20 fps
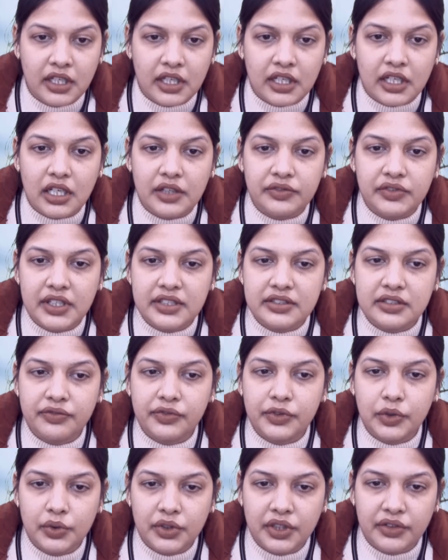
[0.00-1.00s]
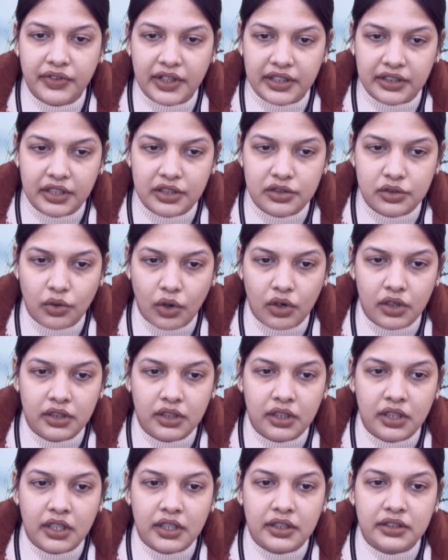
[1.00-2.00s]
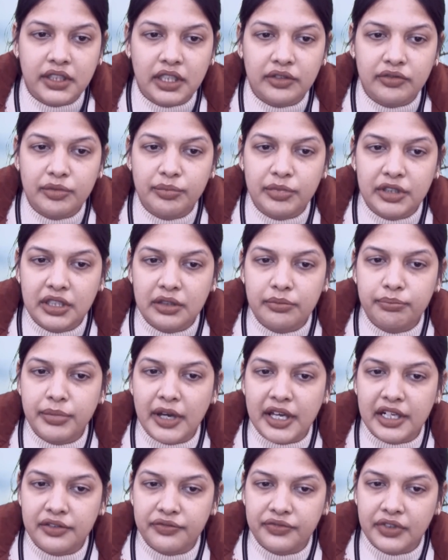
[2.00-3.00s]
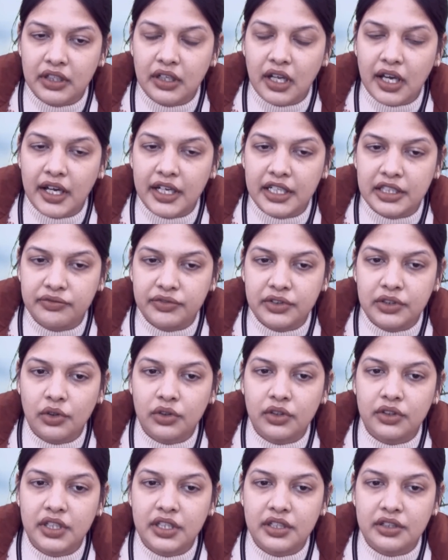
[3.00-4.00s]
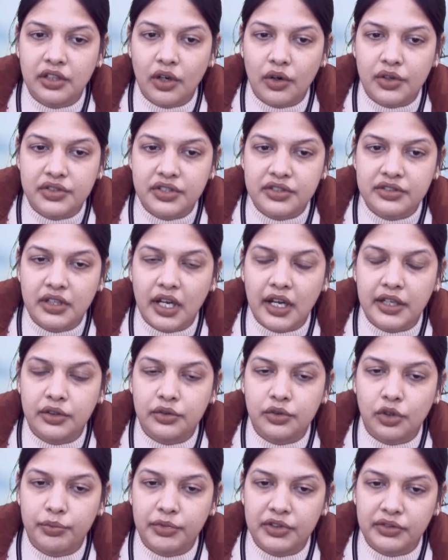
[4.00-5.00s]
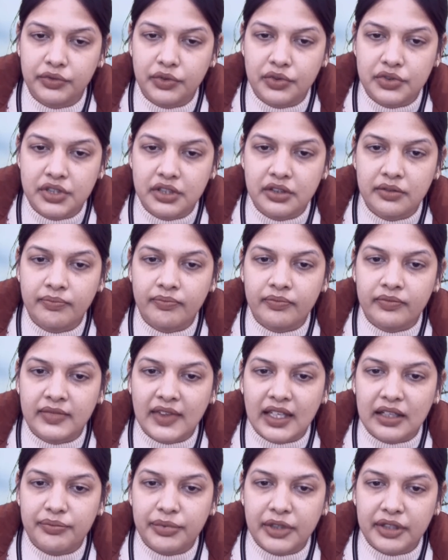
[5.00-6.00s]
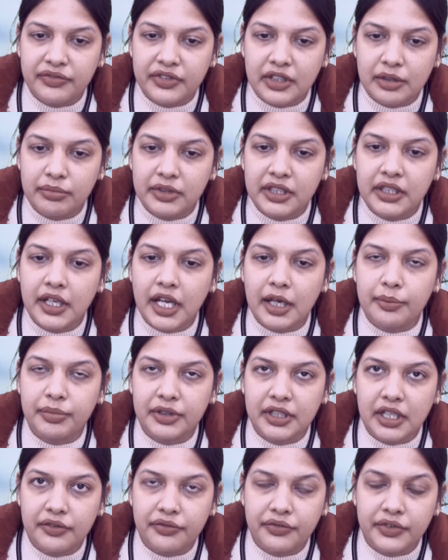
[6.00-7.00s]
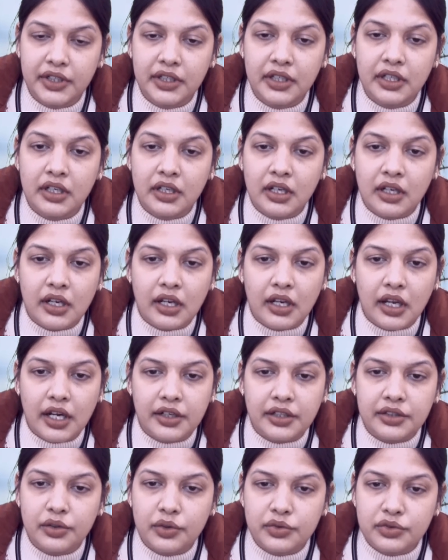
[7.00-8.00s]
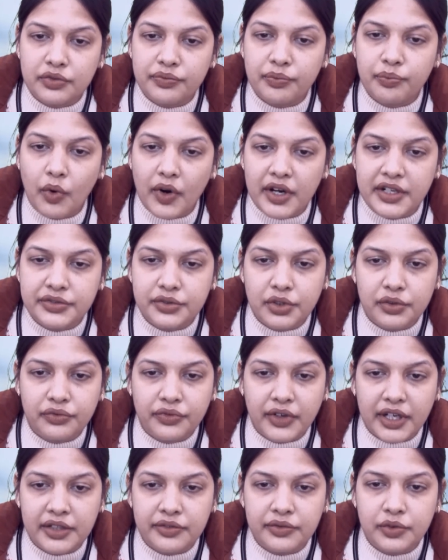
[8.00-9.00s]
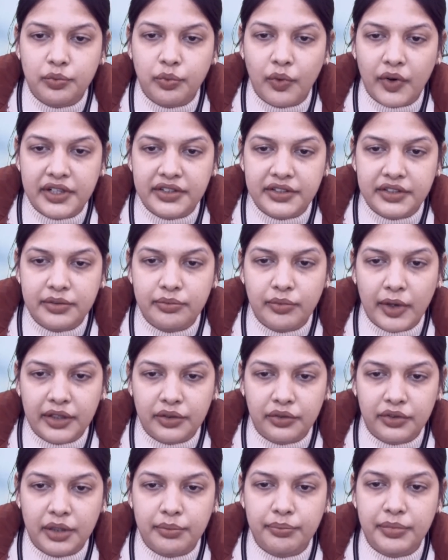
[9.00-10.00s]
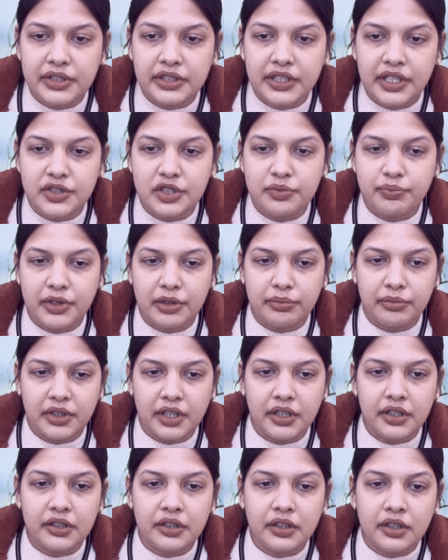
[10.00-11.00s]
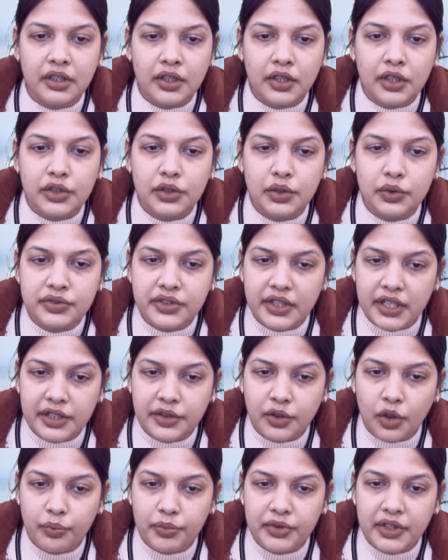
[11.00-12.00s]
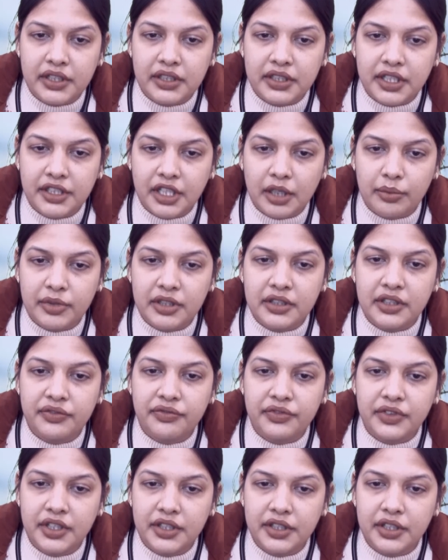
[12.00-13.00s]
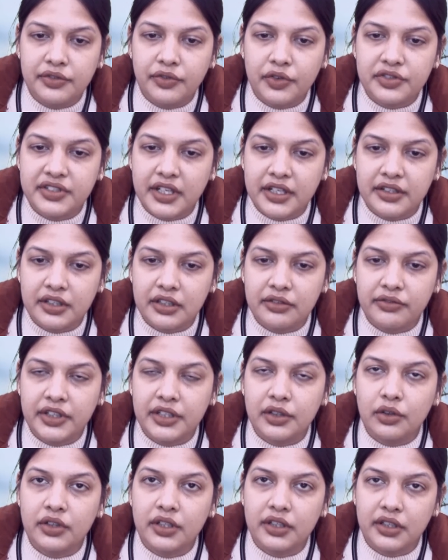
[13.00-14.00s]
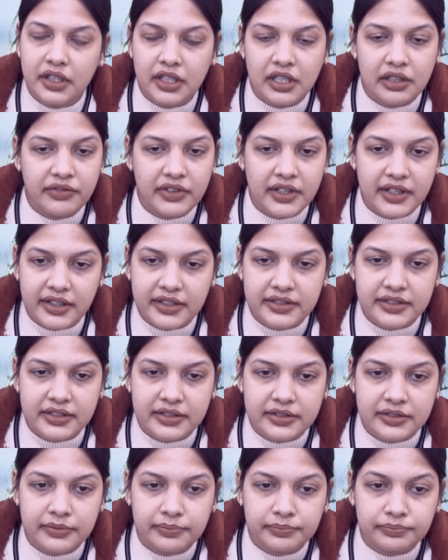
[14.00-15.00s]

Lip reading: If there is a fluid refractory shock, then we begin peripheral IV or intraosseous inotrope infusion, preferably epinephrine, at a dose of 0.05 to 0.3 microgram per kg per minute. Use atropine and ketamine if needed for central vein or airway access.